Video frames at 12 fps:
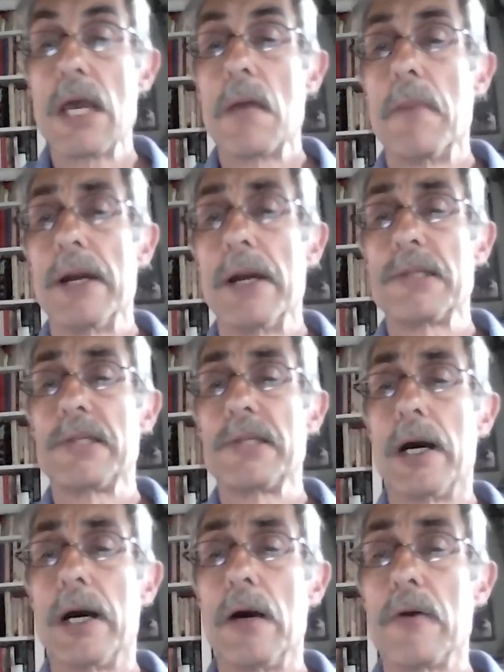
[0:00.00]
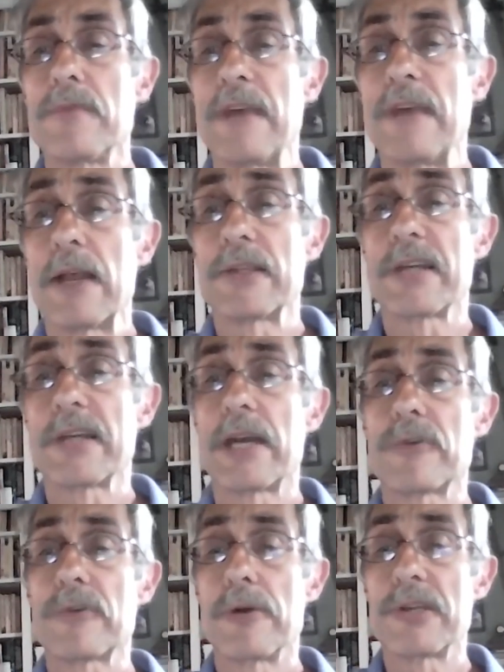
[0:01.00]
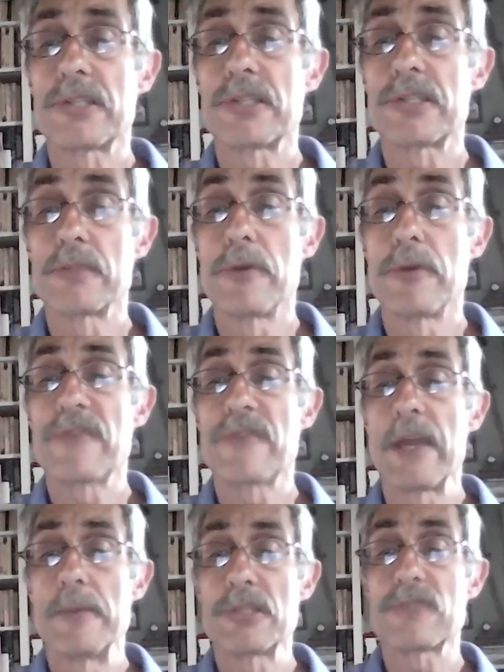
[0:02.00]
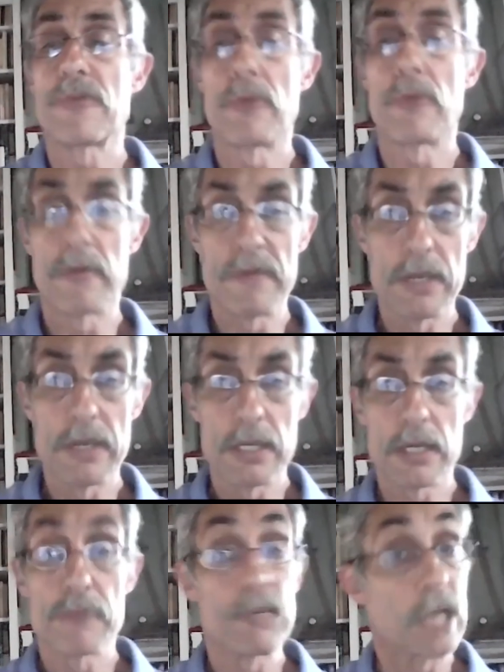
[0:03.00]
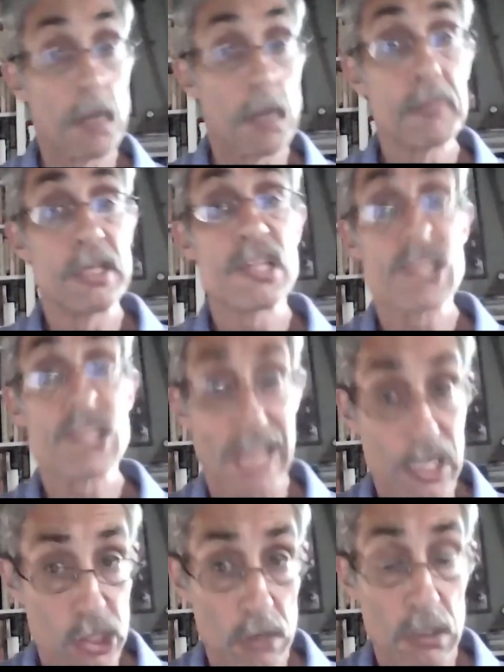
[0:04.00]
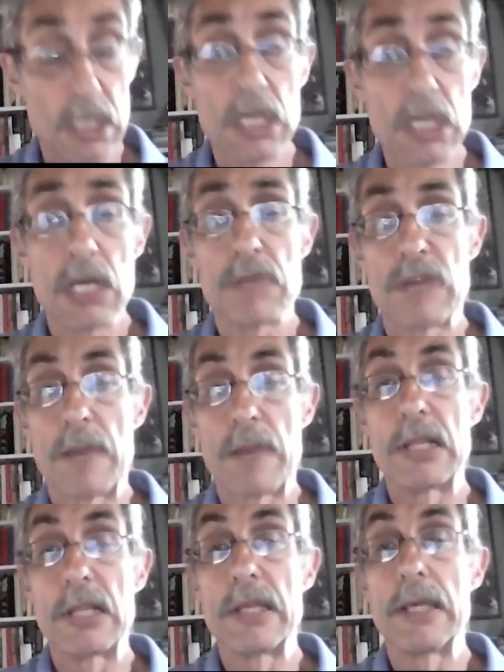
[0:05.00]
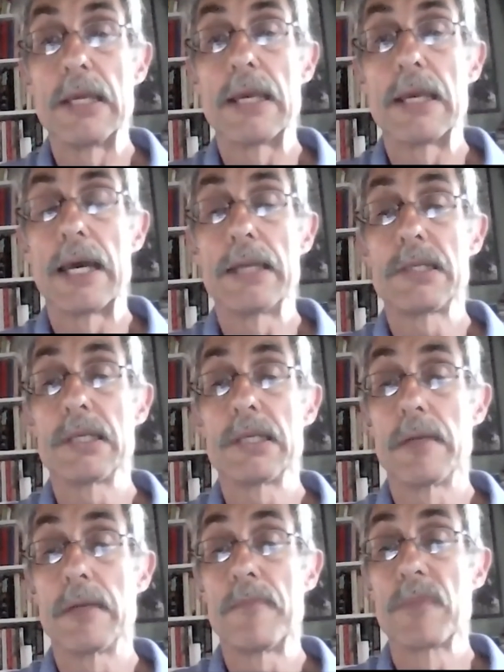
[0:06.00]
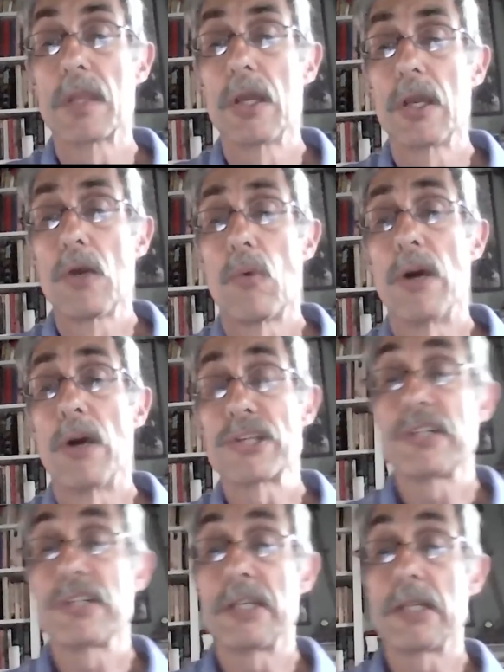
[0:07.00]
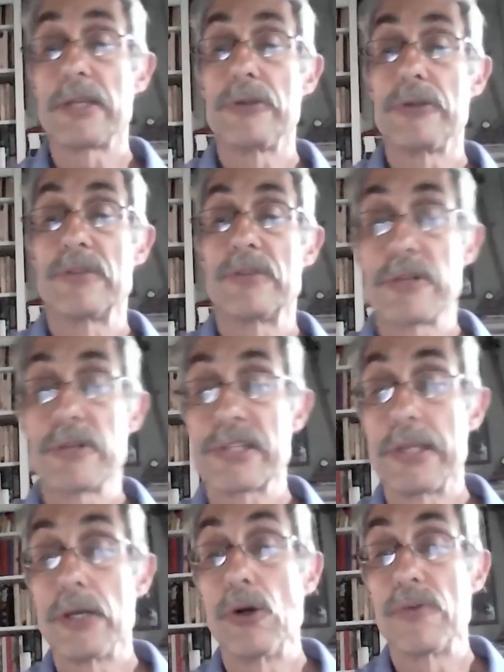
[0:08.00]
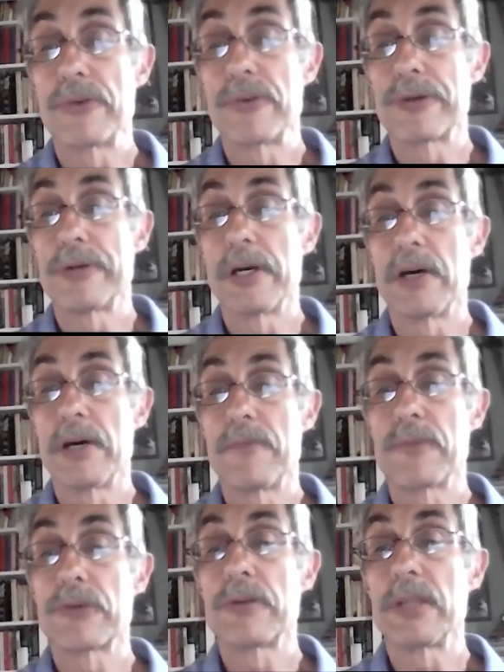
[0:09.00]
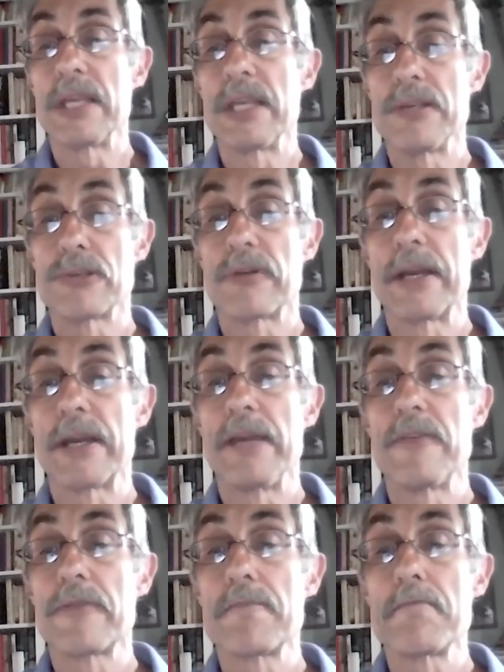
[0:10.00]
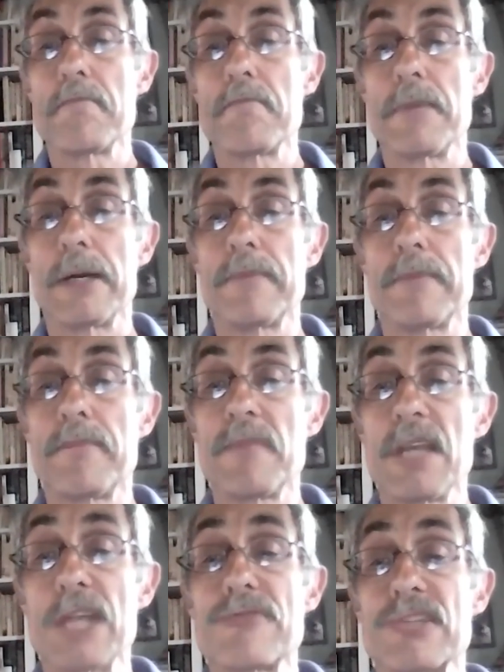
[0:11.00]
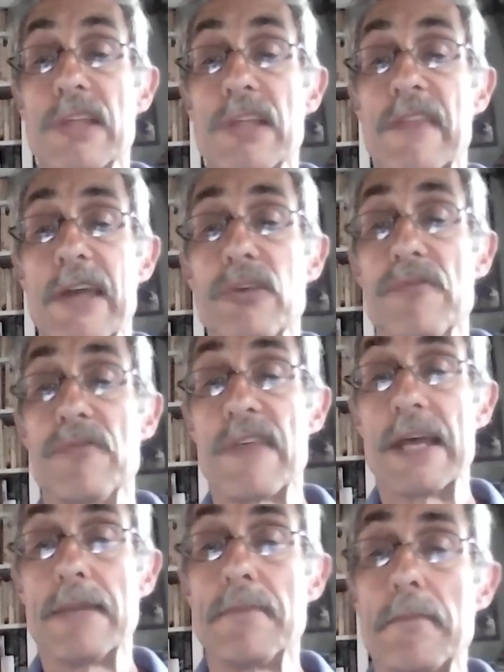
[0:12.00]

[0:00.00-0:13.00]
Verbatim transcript: But uh, Valentine, of course, is most famous for the recumbent statue of Robert E. Lee at um, Washington and Lee University over uh, Lee's grave. Interesting, thank you for that.